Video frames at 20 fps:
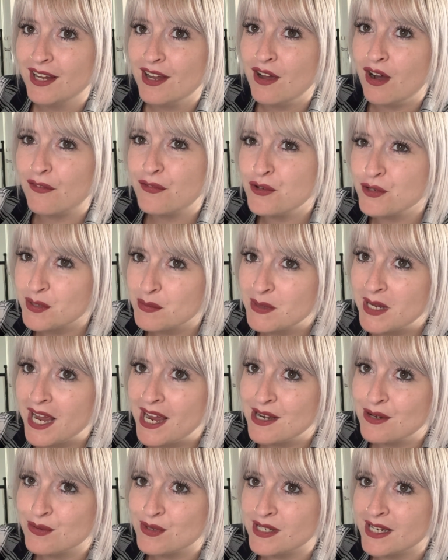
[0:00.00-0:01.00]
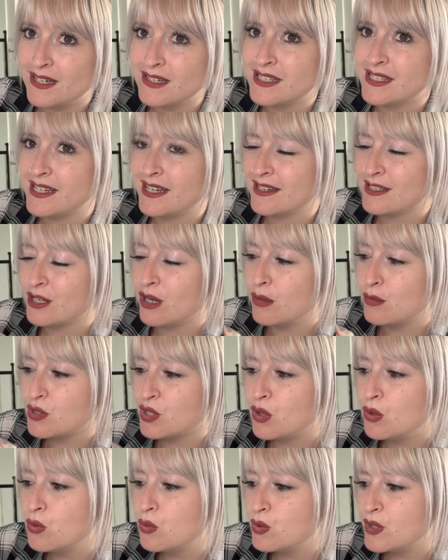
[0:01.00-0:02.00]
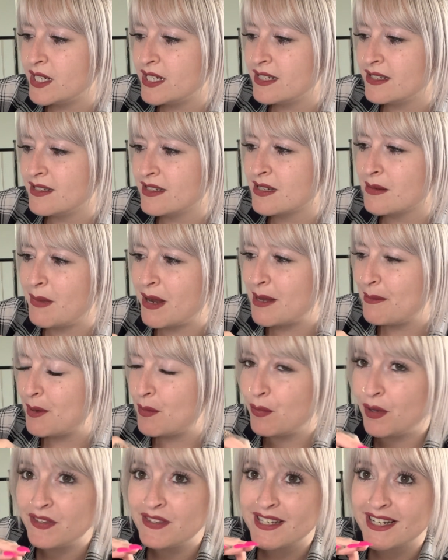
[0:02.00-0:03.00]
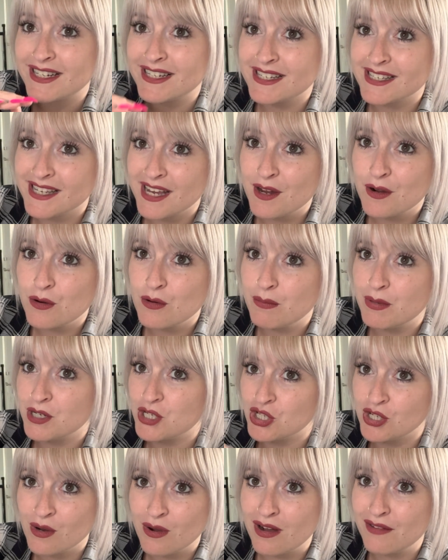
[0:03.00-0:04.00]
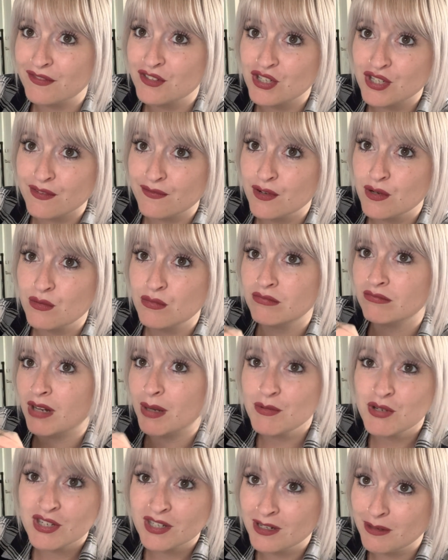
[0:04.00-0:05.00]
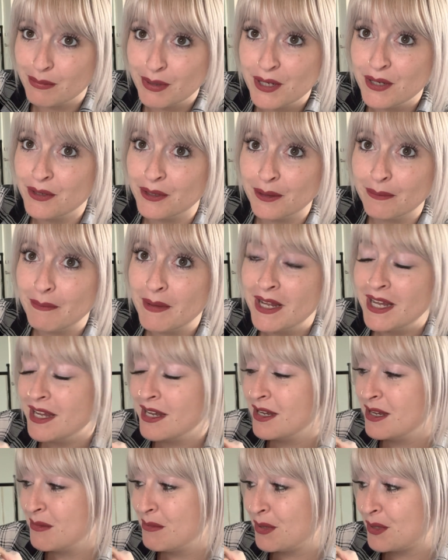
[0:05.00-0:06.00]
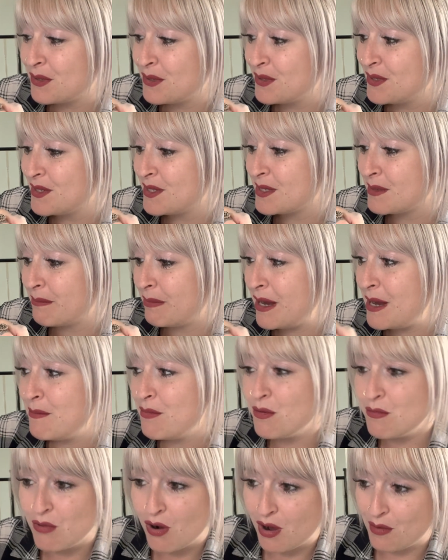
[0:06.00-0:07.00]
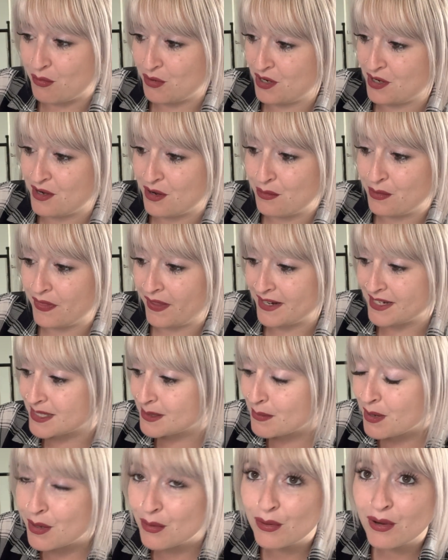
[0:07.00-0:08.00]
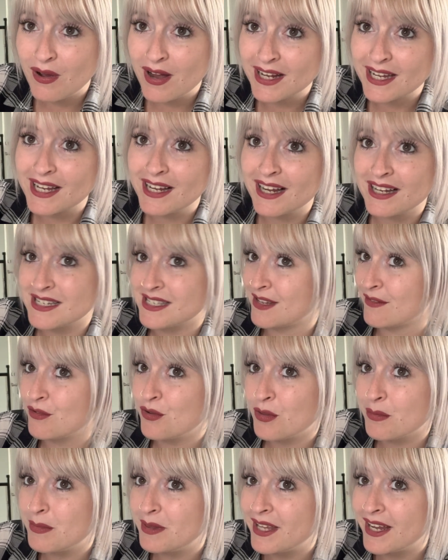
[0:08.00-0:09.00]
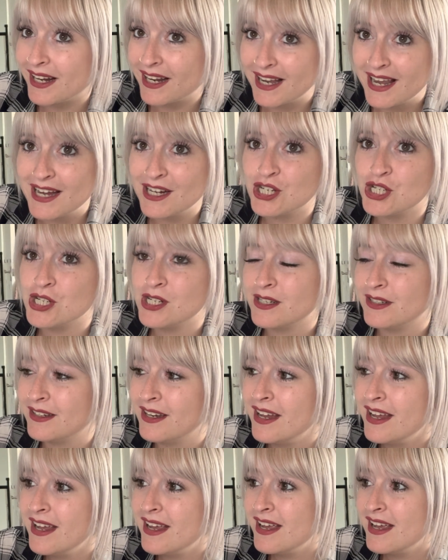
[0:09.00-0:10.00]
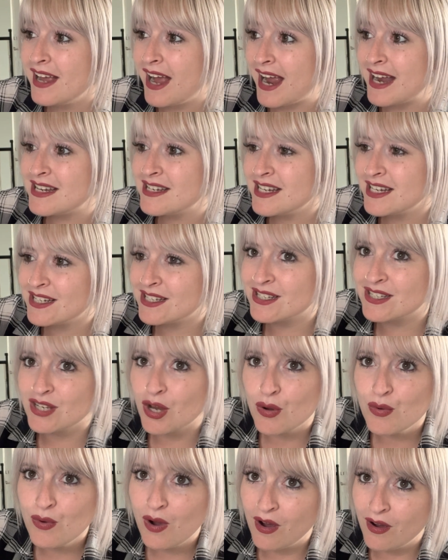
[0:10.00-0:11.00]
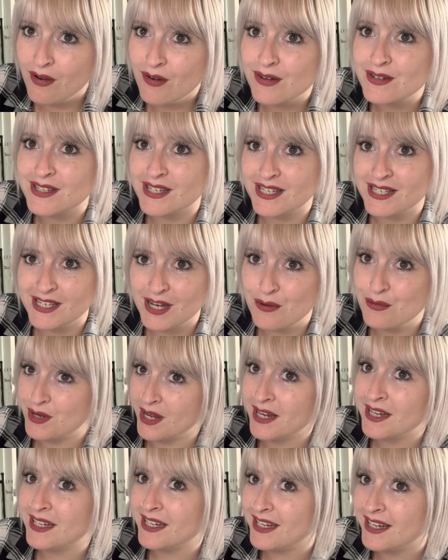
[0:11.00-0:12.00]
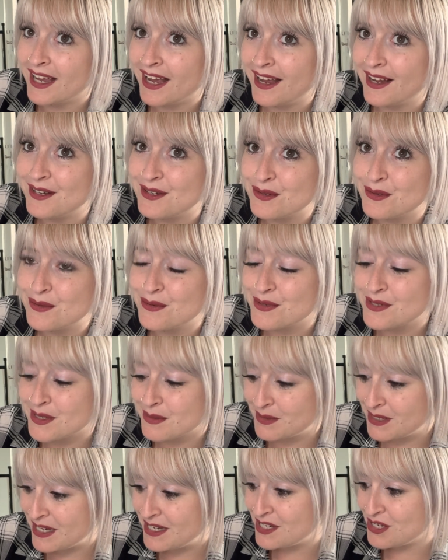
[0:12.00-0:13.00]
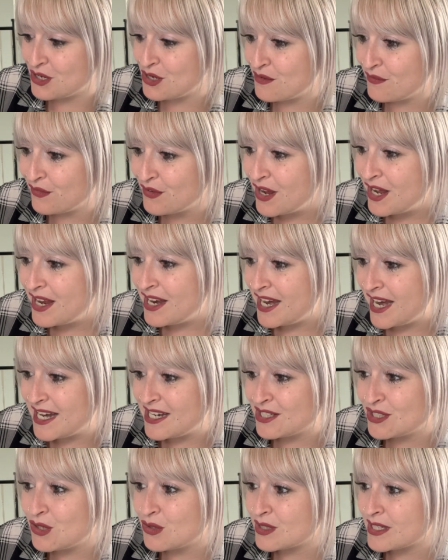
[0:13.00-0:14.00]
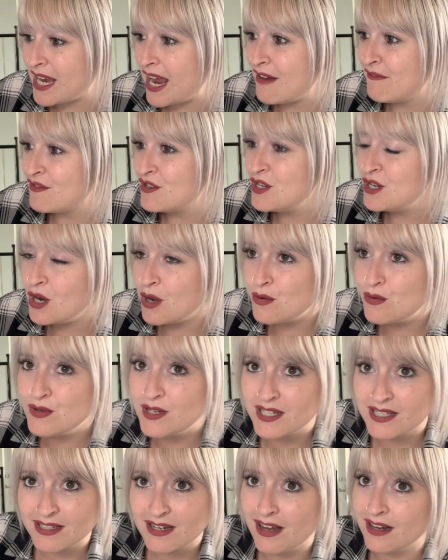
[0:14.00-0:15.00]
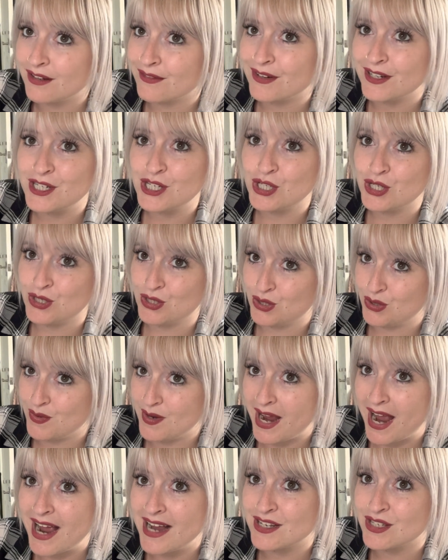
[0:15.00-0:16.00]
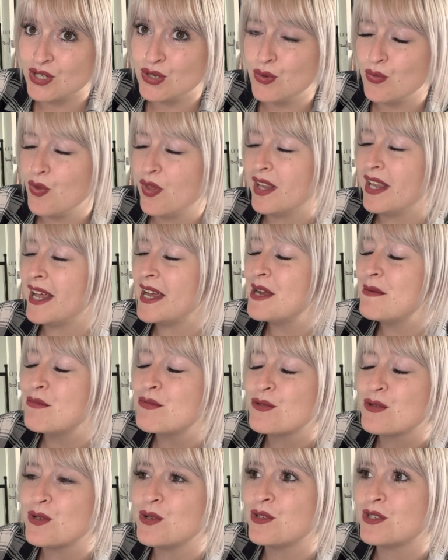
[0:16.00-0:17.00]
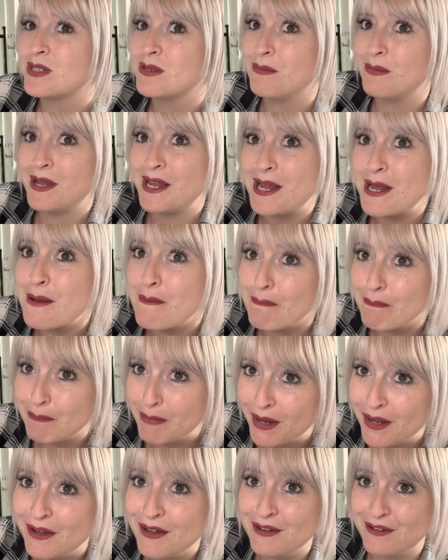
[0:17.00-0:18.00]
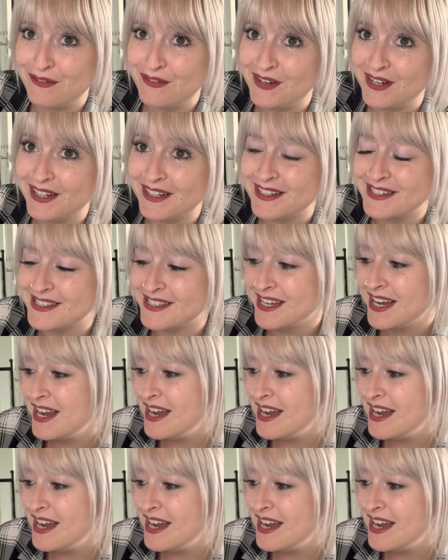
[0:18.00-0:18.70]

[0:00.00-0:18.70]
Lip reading: I've got some candles downstairs that I was holding to maybe one day sell, but you know what, I've just thought, I'm just going to burn them because people might want to know what they smell like in case they've got them in their collection. And it's so hard to sell Yankee candles. I'm telling you, it's got to have no discoloration to it at all. The label's got to be perfect.